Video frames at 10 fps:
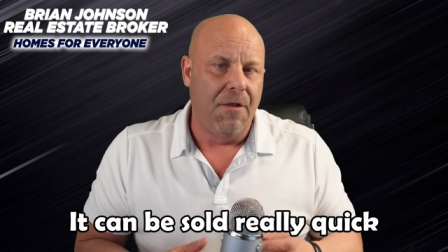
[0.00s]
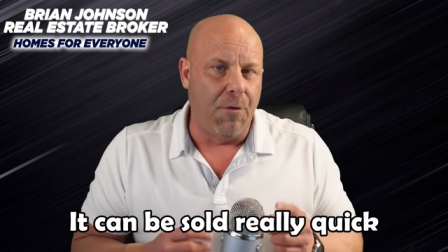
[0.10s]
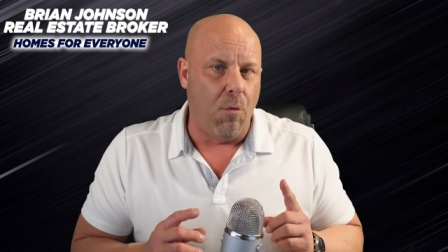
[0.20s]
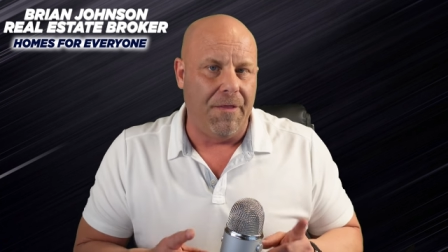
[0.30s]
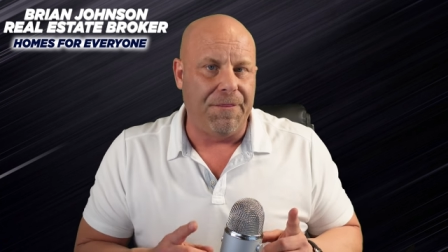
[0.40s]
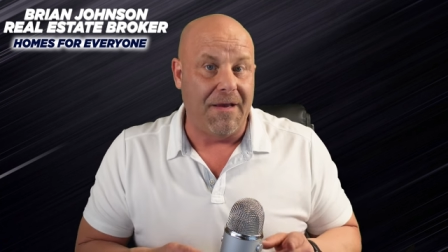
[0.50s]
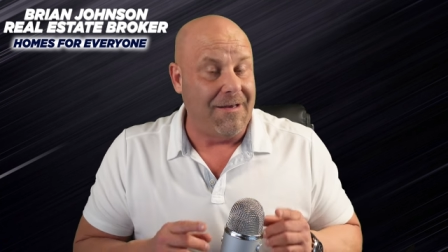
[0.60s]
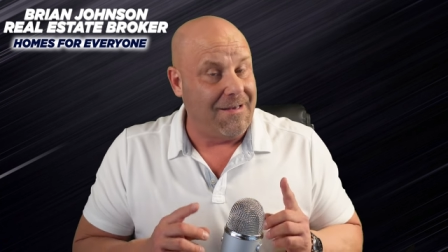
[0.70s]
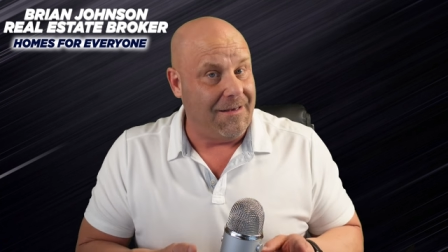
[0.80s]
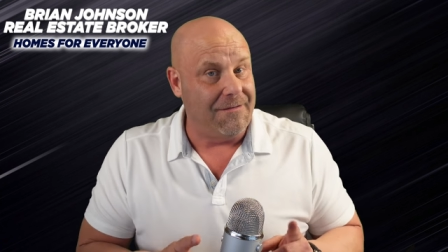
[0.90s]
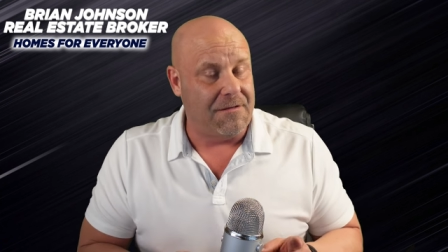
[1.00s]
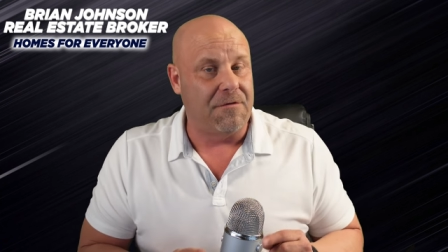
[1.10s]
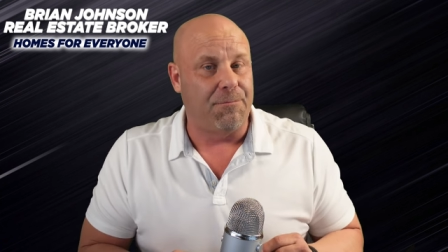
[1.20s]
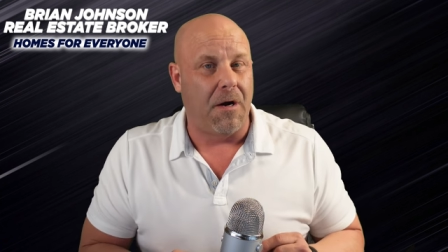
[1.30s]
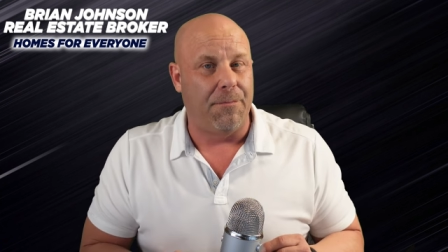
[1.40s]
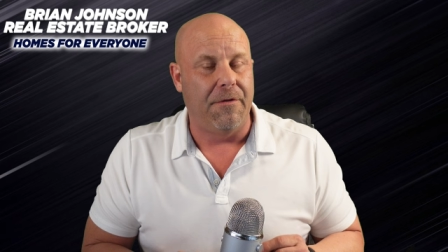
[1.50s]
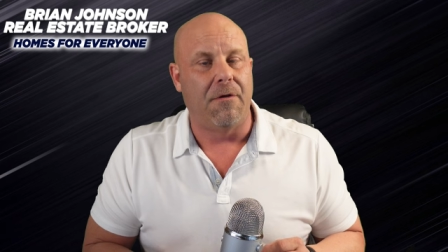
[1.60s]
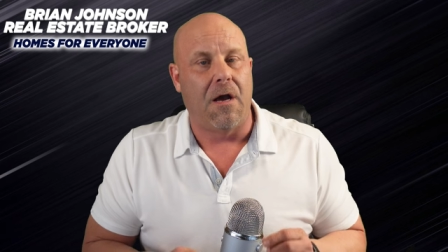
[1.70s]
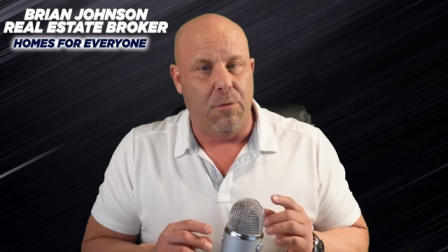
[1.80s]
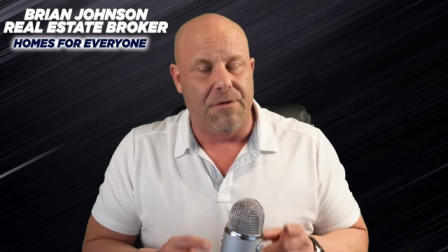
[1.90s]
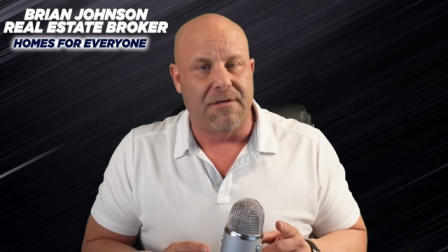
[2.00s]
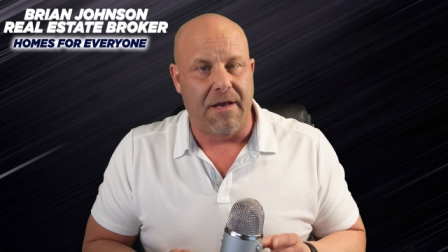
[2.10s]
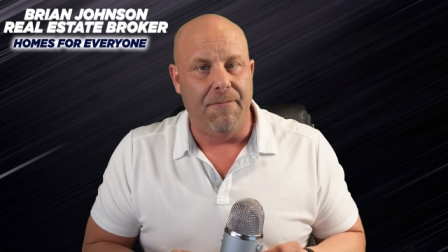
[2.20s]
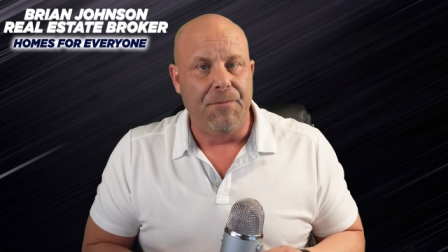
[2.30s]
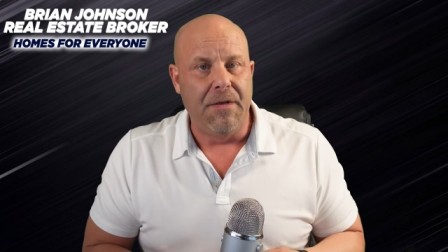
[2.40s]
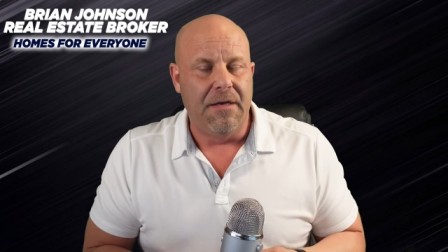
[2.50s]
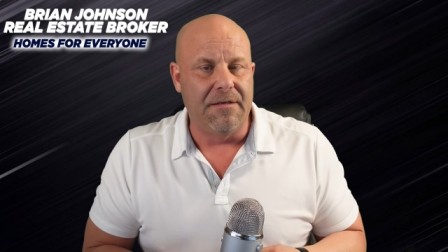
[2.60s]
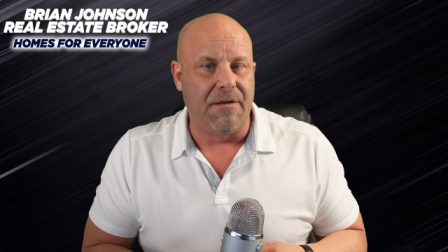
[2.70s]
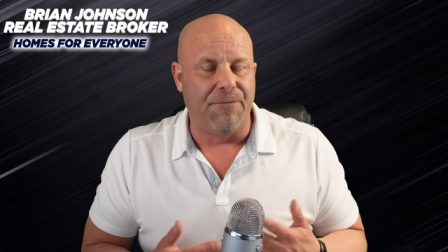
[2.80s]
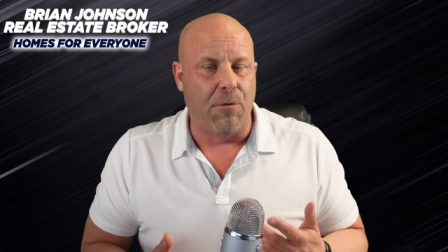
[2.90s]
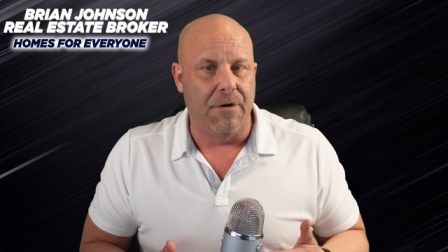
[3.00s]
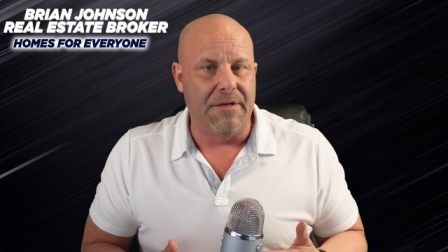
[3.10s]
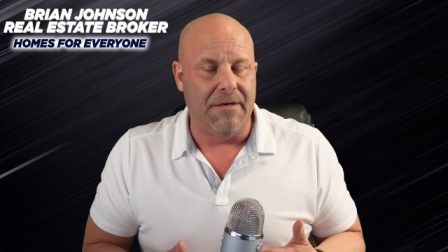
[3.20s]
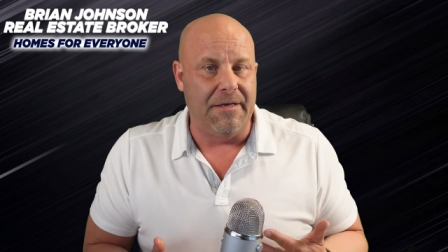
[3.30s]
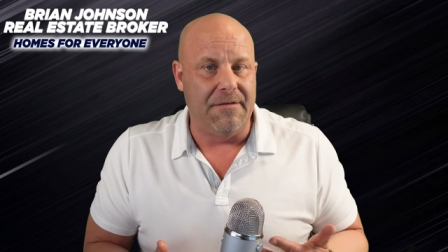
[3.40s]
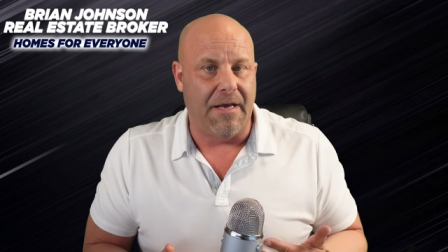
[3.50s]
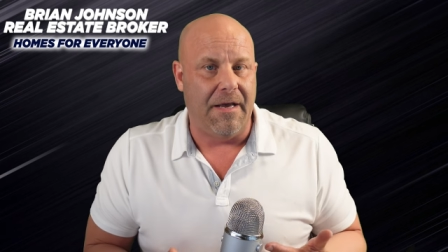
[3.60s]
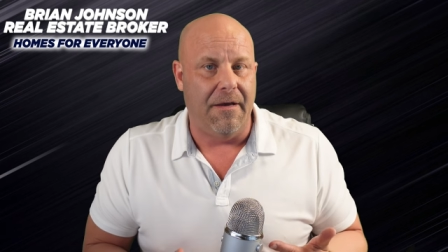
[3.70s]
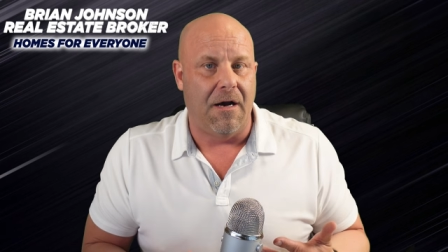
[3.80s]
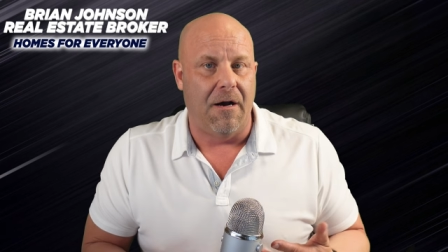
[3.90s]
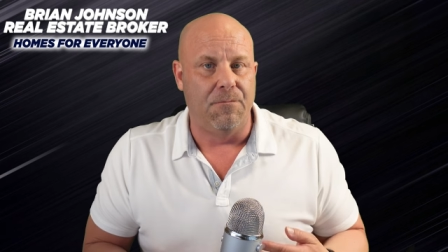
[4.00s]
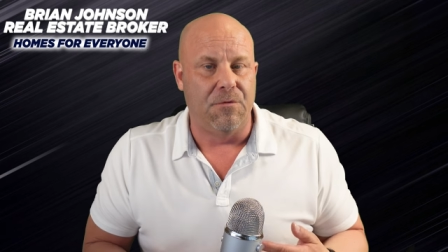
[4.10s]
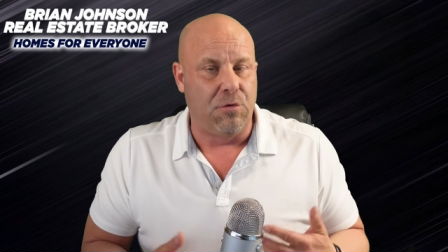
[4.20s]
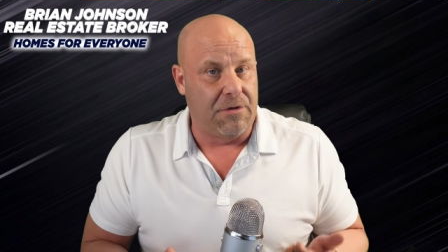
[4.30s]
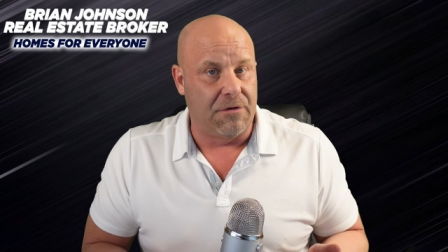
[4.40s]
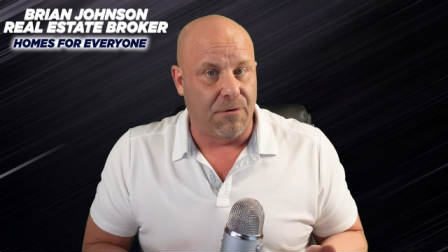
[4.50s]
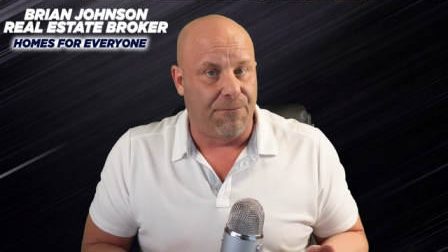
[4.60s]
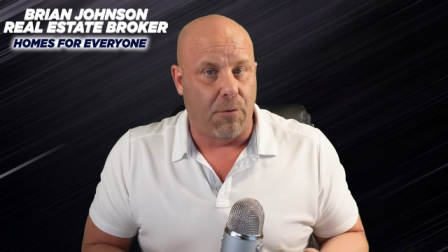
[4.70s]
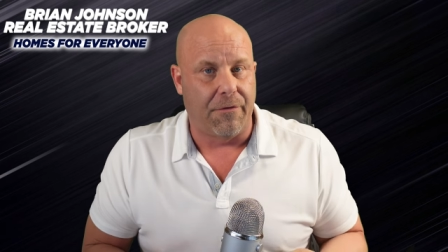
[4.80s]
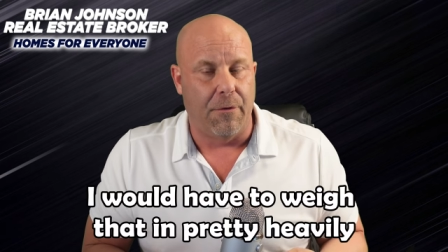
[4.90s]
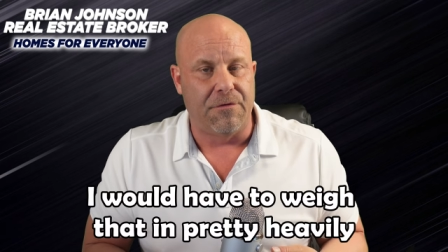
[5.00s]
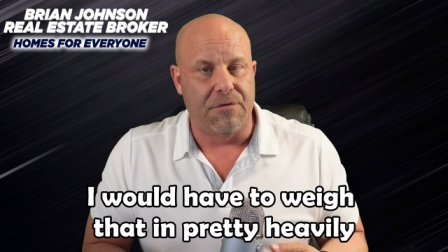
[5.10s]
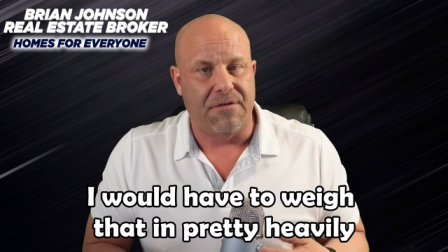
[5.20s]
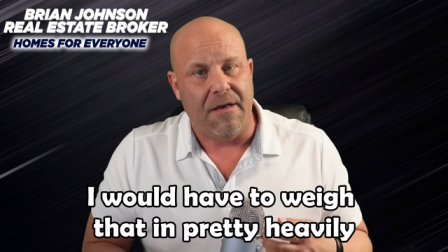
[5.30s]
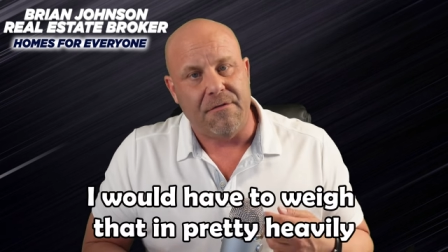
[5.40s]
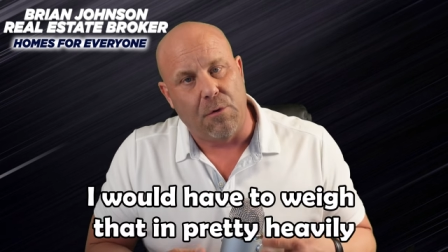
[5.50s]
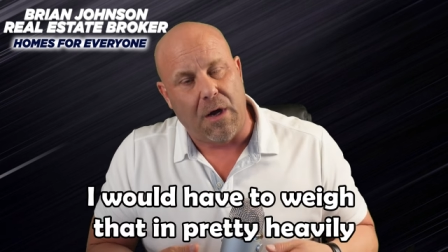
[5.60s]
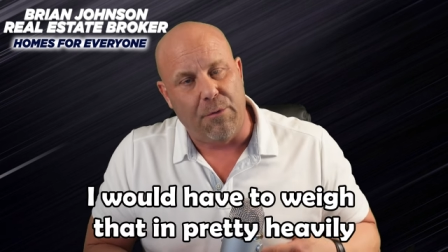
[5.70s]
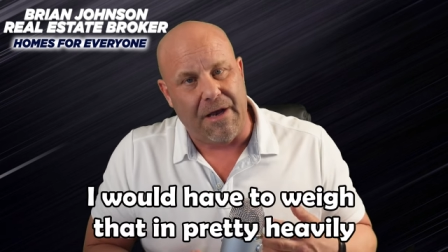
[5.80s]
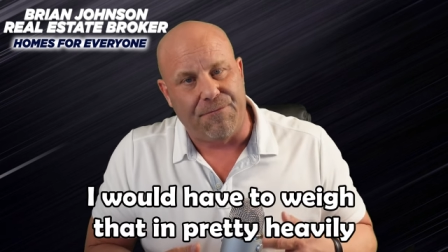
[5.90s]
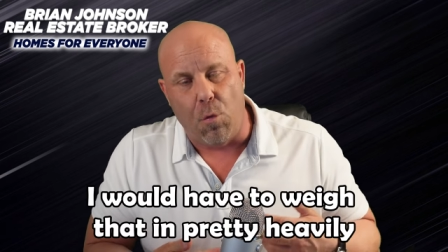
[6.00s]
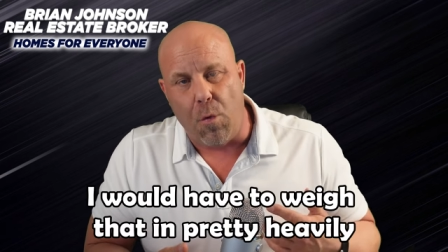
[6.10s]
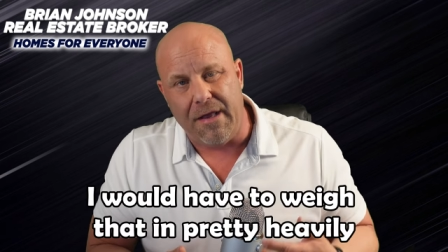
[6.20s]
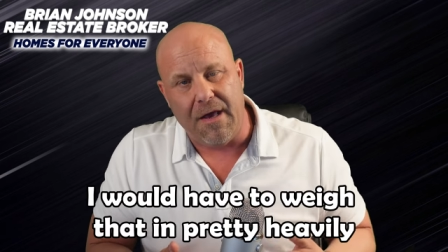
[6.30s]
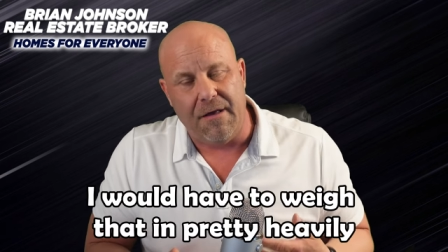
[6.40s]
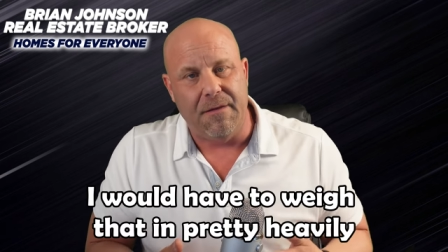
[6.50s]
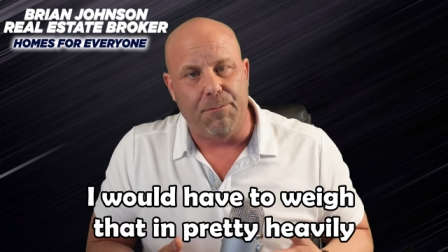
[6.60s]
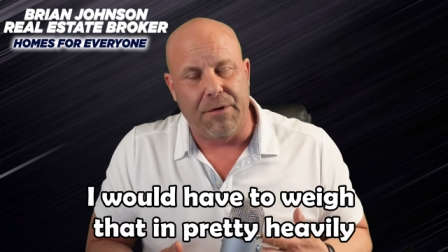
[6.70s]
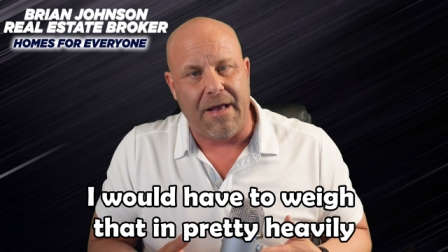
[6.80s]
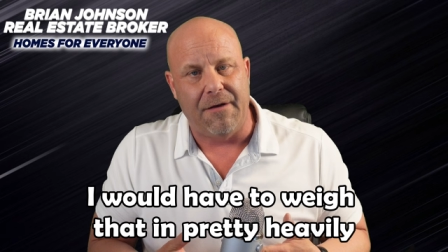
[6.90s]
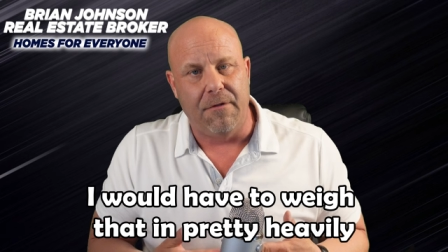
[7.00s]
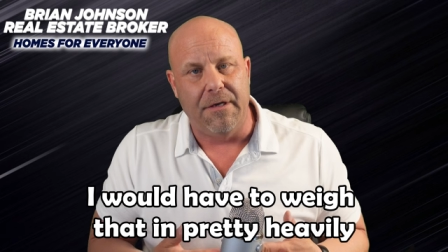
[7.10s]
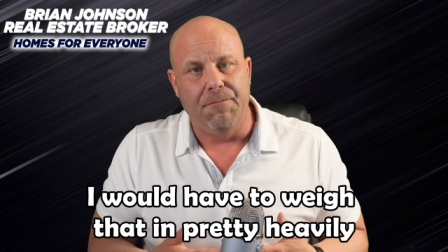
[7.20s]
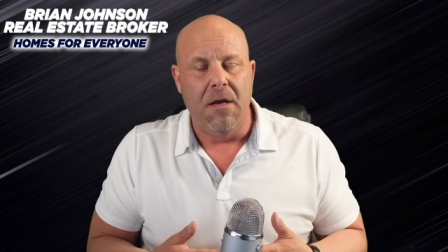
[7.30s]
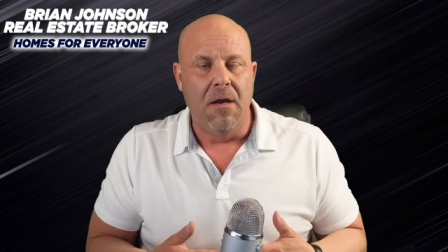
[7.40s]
The one thing against this property, I will say, is that Florida is a um, judicial foreclosure state. So I would have to weigh that in pretty heavily.